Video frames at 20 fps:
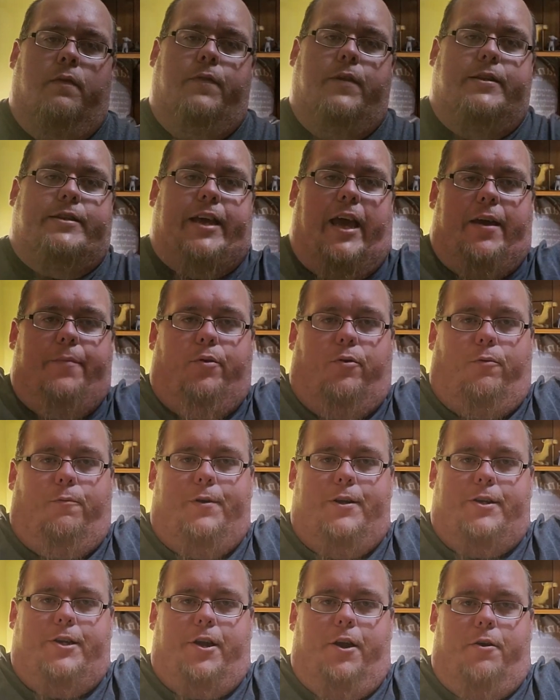the table
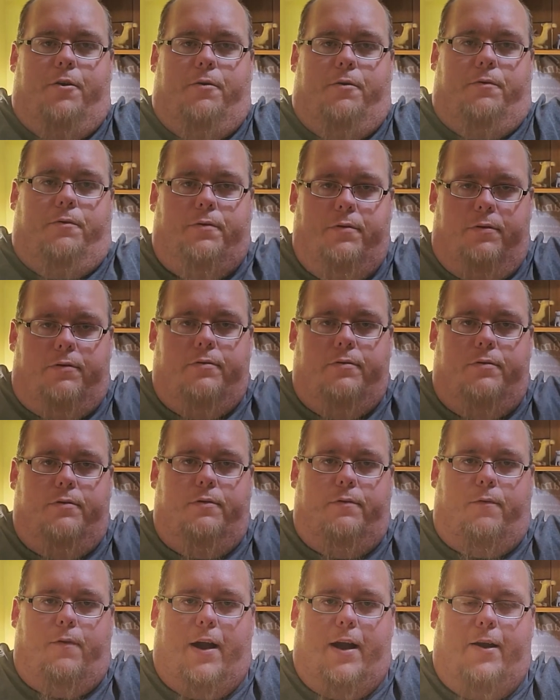would go
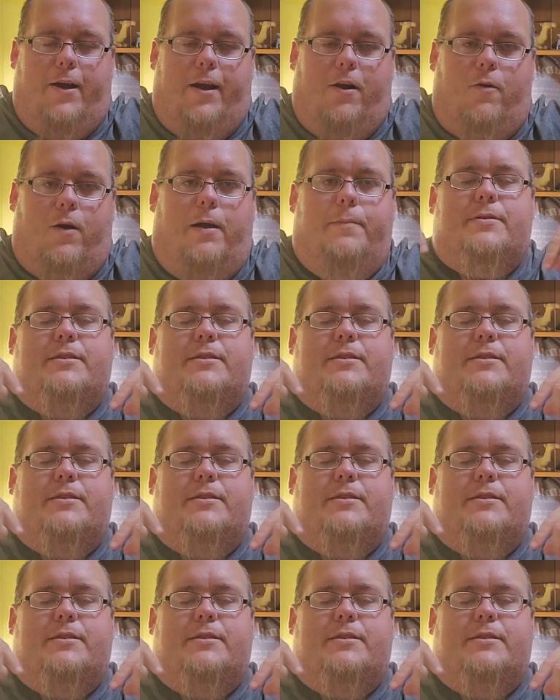right here where I'm